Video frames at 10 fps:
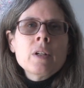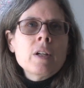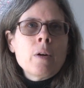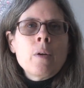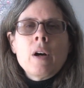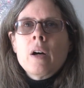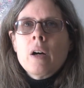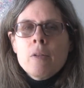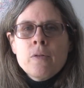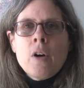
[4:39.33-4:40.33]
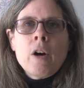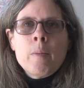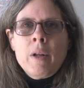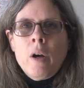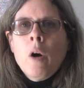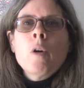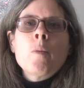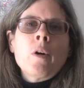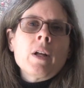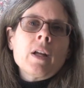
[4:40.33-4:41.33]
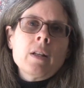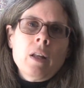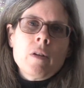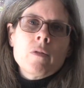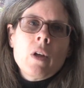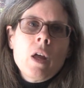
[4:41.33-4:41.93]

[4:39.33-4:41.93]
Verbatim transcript: you know, a, a farm and a home where it can live.